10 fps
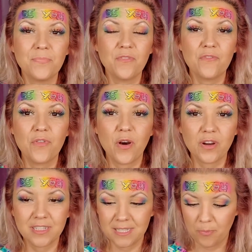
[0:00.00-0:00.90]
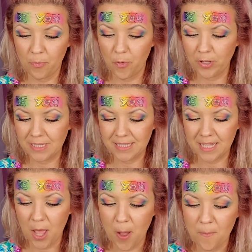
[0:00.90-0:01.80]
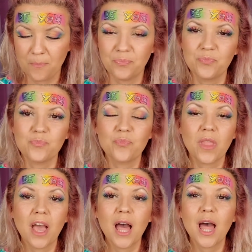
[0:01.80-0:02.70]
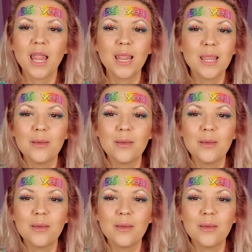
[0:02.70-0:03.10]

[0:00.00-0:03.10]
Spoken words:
first put some lip